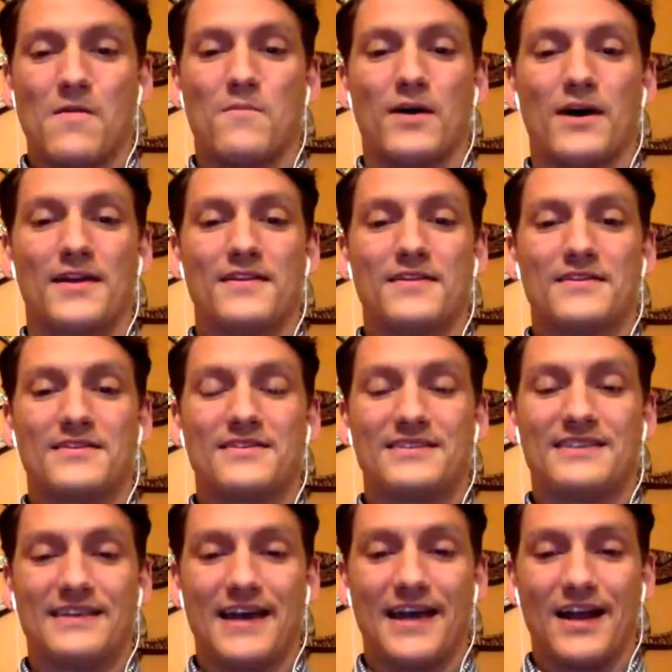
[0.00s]
But
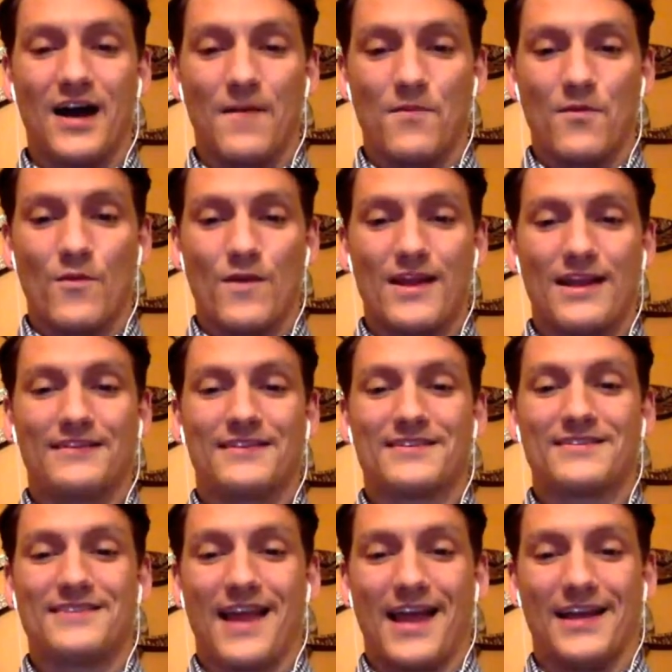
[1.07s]
get up. We need to
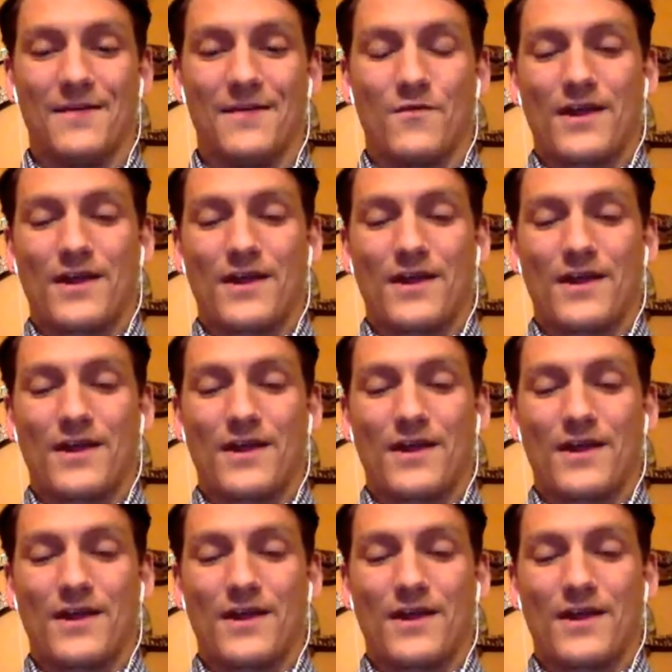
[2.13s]
stand up.